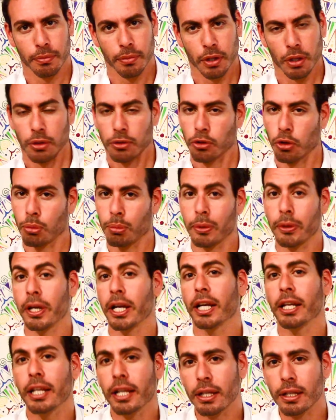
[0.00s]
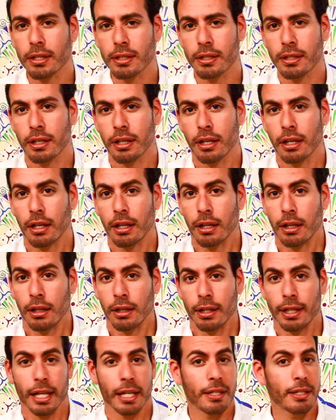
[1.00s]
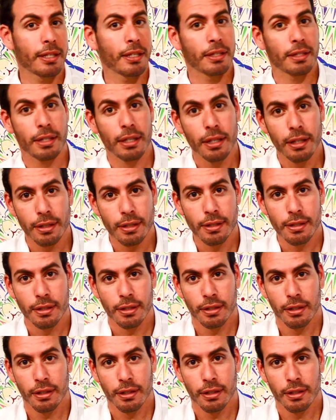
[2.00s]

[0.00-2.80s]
No more headaches, less disease,